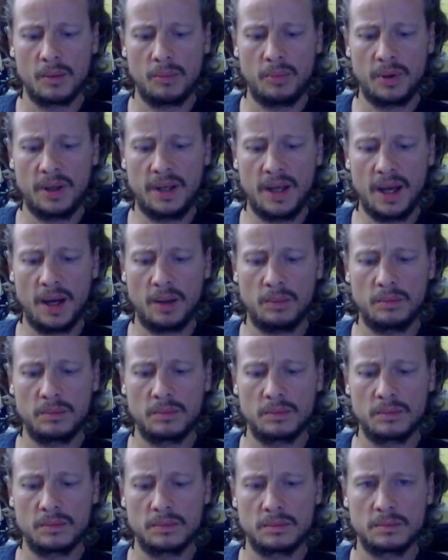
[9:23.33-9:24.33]
But yeah,
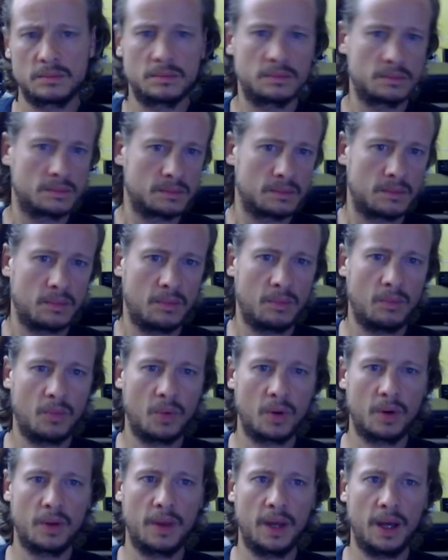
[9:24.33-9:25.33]

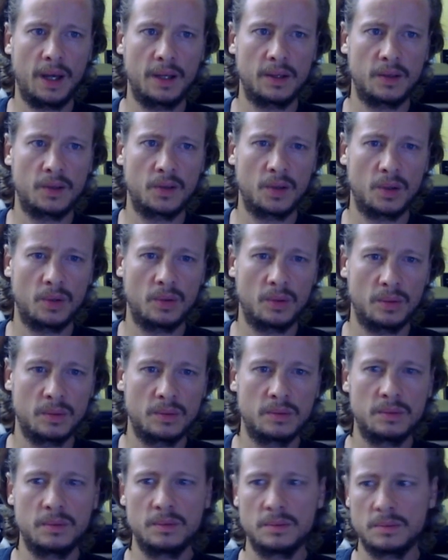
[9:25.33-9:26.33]
more on that.
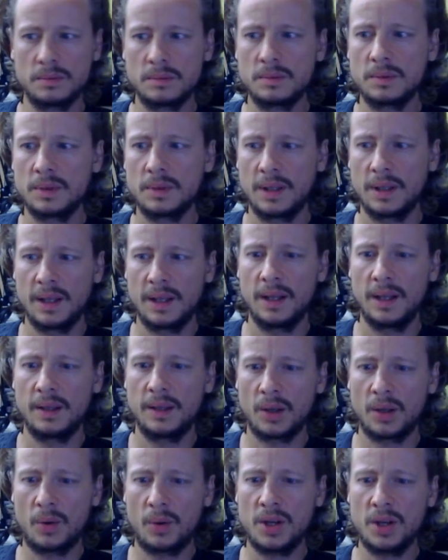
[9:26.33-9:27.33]
So
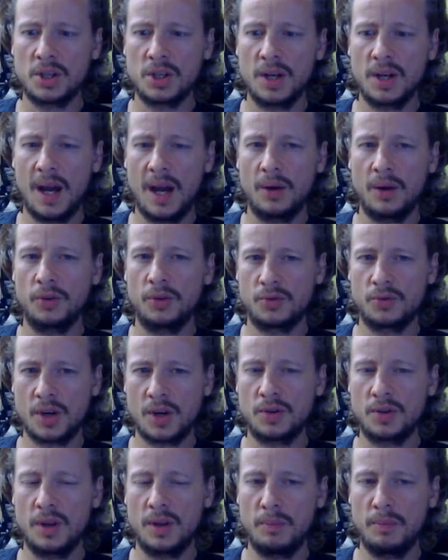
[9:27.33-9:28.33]
the question how to
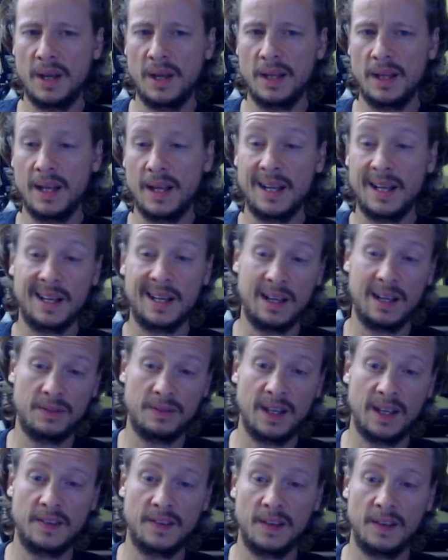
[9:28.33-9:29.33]
structure the metadata, and if
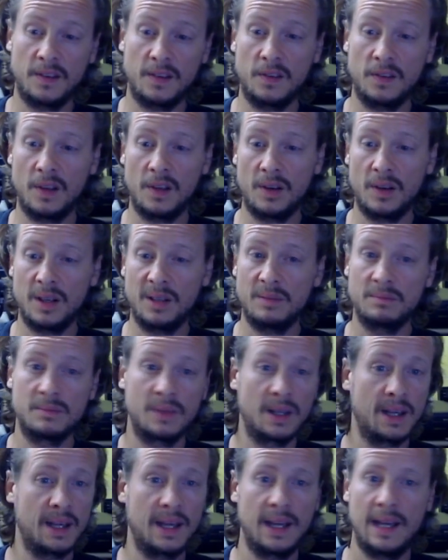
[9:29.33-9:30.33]
that's necessary,
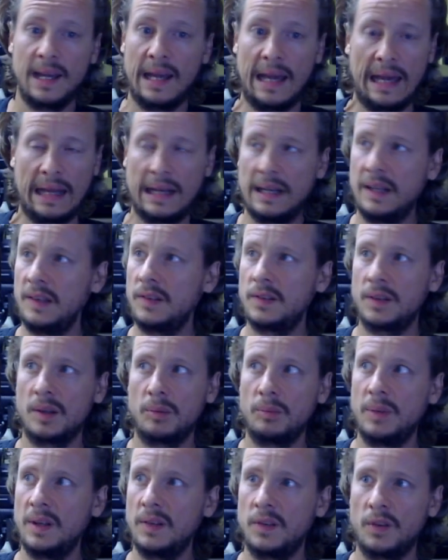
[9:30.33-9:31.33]
at least
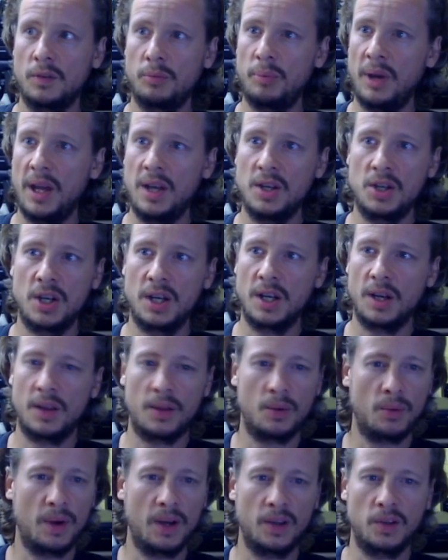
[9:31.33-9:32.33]
some means of paging,
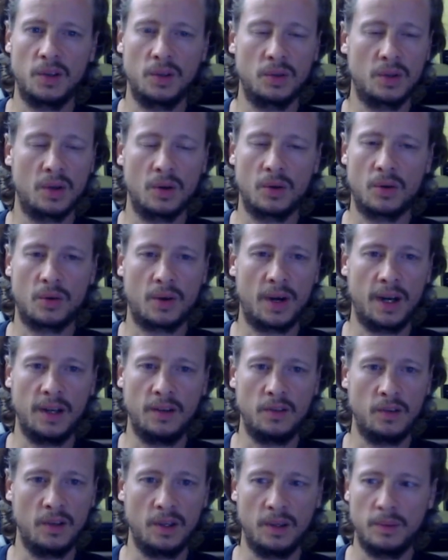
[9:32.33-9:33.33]
otherwise you'd go
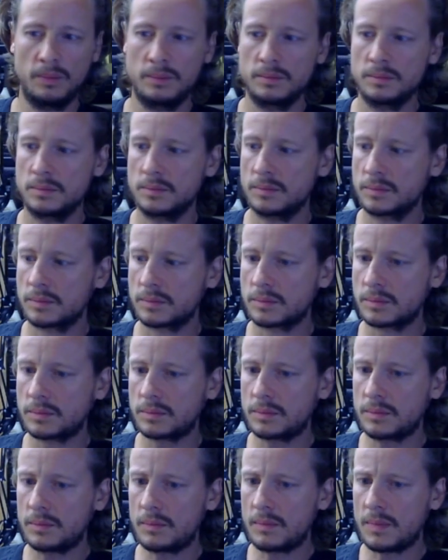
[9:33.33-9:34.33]
crazy.
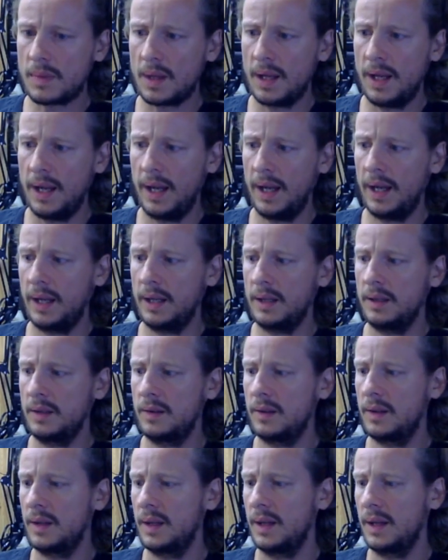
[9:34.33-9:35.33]
And